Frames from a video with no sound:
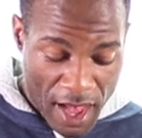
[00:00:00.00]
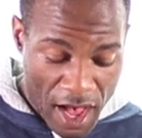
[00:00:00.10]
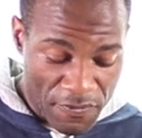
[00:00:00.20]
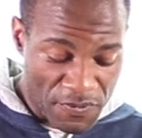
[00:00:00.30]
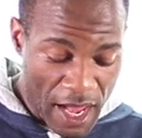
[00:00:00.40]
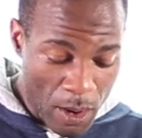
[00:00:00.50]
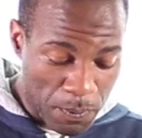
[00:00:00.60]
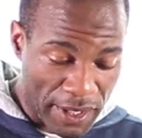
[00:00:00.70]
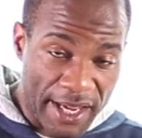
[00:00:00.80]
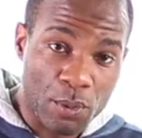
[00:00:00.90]
of now
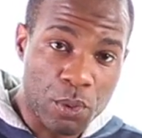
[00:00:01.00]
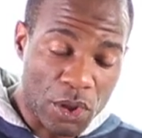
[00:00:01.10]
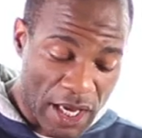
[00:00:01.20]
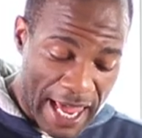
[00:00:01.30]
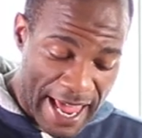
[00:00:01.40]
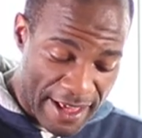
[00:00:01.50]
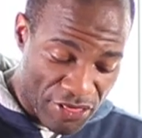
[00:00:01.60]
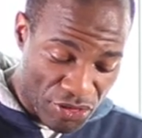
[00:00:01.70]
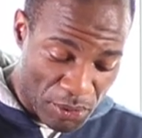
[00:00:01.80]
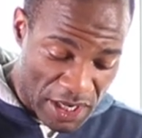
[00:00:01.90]
playing rook
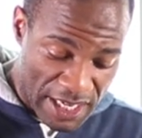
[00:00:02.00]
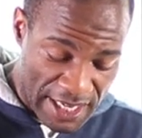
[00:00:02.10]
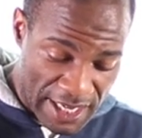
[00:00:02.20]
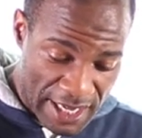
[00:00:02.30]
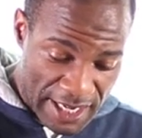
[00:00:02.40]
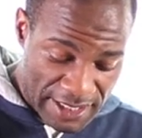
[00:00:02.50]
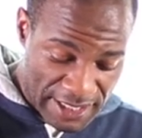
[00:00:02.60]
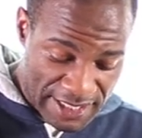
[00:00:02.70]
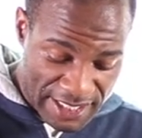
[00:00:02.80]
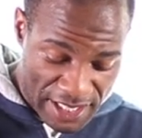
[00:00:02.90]
a3 to
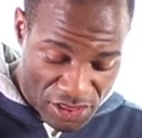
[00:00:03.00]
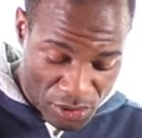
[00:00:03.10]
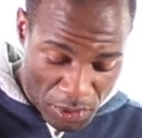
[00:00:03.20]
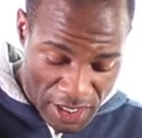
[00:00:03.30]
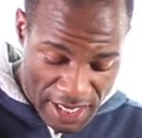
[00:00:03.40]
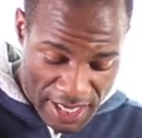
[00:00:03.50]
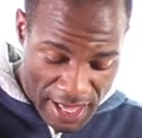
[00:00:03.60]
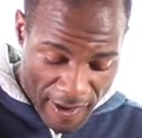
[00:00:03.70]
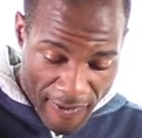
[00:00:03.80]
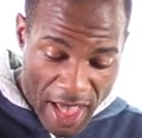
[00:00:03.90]

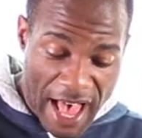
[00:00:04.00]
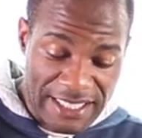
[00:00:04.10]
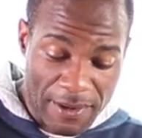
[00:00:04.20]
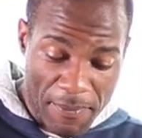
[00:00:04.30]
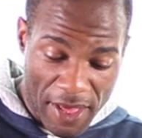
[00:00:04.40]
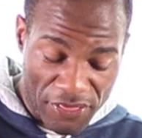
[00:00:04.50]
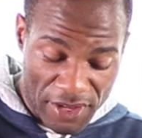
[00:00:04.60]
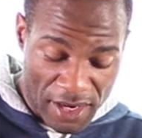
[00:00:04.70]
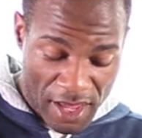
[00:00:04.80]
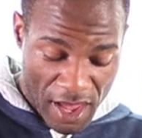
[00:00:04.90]
c3 as a
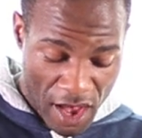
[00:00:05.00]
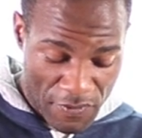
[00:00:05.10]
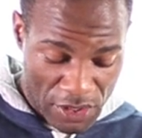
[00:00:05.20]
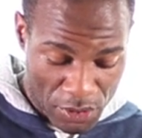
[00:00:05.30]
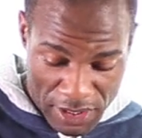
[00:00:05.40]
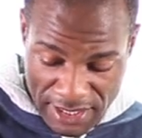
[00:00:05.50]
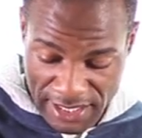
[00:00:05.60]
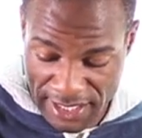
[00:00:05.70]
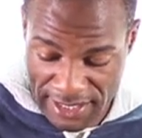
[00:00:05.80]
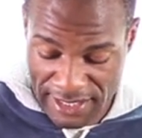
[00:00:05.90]
method of
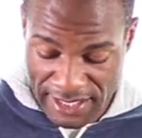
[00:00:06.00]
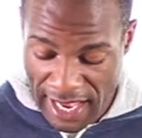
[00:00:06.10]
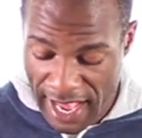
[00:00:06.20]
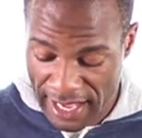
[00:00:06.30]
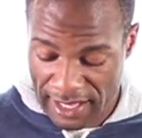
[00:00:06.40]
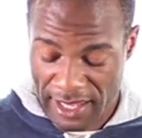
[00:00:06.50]
increasing his attack.